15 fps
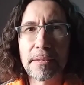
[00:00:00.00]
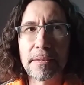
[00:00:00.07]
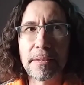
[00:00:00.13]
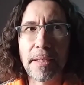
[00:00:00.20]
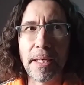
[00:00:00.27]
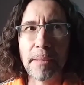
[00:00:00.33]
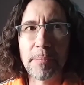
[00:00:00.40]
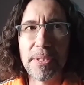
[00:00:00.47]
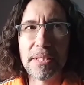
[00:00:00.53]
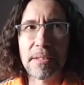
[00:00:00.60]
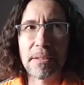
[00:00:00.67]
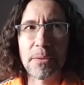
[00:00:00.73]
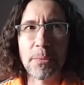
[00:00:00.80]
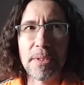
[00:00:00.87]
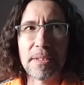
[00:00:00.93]

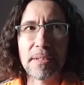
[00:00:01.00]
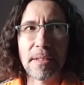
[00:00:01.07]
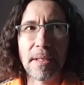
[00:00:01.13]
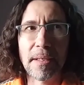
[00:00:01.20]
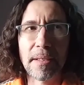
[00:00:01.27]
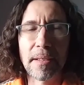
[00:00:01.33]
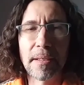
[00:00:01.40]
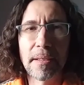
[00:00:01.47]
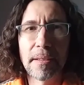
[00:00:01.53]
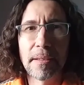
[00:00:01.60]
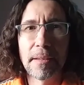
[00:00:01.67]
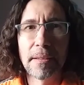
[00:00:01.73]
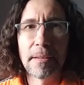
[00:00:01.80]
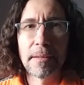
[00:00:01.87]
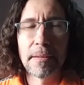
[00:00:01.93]
episode was like,
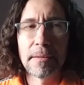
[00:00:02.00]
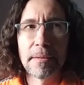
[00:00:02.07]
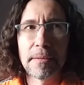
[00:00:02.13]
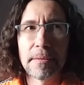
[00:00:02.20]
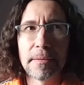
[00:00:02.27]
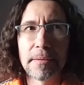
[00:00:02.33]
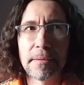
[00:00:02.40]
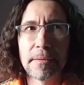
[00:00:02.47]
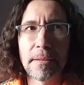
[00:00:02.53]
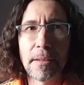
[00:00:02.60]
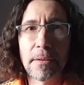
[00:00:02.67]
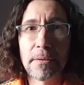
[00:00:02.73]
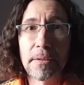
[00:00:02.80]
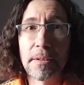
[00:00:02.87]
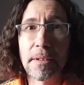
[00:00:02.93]

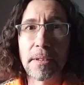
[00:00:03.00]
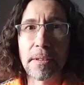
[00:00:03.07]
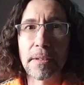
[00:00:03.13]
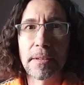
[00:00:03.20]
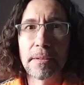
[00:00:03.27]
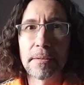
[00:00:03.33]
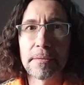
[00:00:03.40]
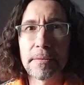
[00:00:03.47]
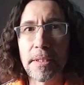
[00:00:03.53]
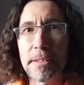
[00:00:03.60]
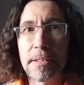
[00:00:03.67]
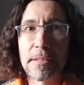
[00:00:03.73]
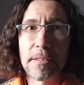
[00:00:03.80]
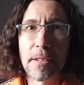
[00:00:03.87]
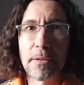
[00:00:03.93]
oh look, it's
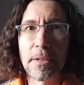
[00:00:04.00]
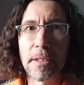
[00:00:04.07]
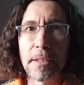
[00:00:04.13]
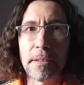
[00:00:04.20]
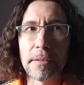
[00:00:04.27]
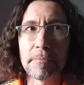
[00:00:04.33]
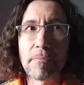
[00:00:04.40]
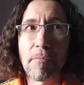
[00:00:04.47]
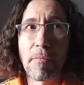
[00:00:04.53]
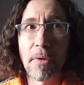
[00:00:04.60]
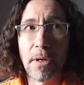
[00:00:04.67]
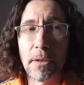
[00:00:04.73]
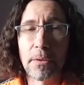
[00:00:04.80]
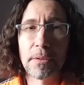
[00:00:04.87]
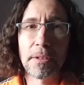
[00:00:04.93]
Ahsoka.
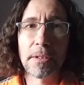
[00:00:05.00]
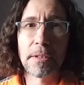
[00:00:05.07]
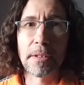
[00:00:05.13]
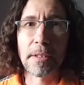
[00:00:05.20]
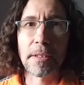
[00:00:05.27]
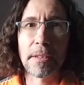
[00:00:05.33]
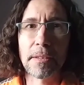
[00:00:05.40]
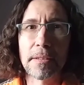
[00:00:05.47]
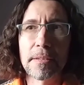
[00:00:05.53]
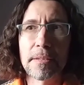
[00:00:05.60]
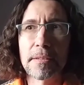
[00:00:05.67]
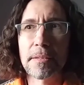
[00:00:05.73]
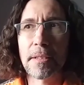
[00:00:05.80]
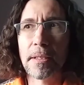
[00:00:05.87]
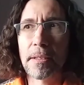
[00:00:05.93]
Oh look,
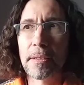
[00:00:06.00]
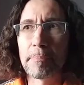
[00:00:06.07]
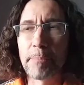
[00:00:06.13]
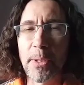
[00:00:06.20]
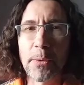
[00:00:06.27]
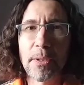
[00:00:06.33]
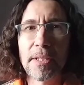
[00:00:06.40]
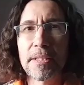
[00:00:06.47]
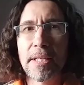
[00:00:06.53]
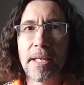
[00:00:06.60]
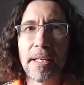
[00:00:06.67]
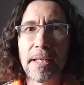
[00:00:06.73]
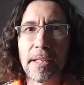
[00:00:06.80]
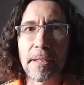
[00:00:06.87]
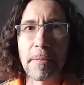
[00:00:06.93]
it's
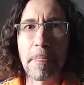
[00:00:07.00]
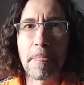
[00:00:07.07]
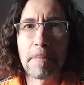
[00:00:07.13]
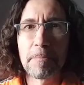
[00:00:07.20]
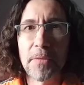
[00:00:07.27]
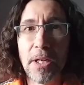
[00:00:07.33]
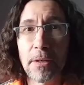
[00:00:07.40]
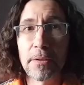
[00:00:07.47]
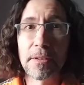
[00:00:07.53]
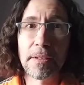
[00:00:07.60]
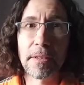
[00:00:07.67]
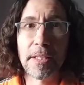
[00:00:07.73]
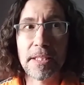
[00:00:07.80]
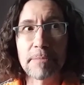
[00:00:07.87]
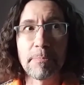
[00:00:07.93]
Bo-Katan. Oh
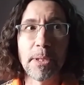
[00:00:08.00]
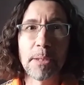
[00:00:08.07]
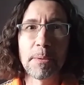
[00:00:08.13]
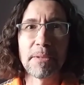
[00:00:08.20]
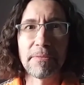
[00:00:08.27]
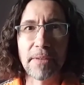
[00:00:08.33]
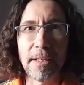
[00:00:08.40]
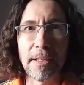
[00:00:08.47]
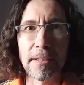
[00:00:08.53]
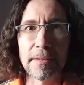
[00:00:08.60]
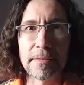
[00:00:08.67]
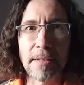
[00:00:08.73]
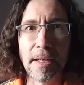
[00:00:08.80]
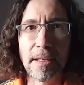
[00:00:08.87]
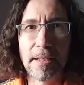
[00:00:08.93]
look, it's Boba Fett.
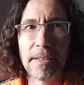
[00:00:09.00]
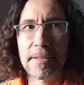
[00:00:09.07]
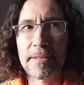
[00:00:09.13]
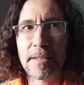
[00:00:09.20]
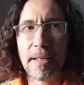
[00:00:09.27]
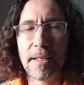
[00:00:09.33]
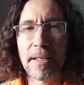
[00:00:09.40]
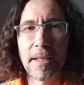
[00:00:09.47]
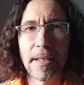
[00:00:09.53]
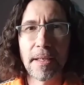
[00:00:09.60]
Right? It's like